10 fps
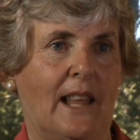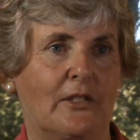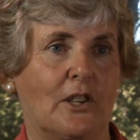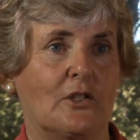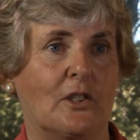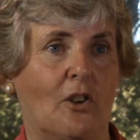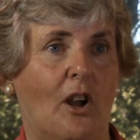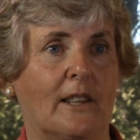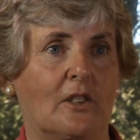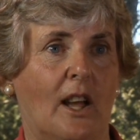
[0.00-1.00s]
And there's an
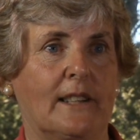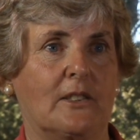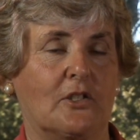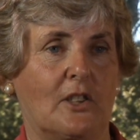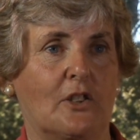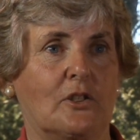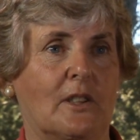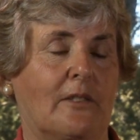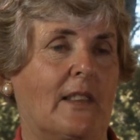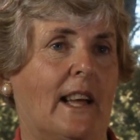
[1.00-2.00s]
online
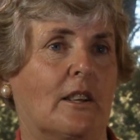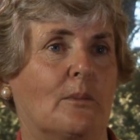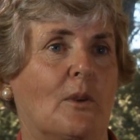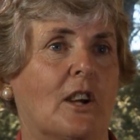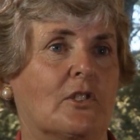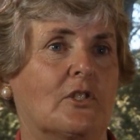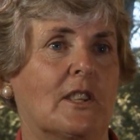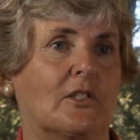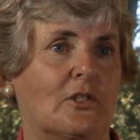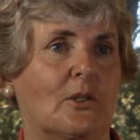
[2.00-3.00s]
discussion of that on March
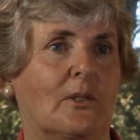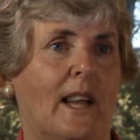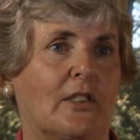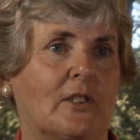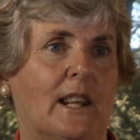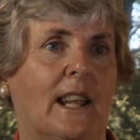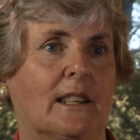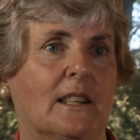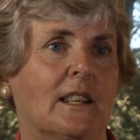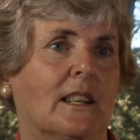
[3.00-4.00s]
6,
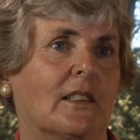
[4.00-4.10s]
2008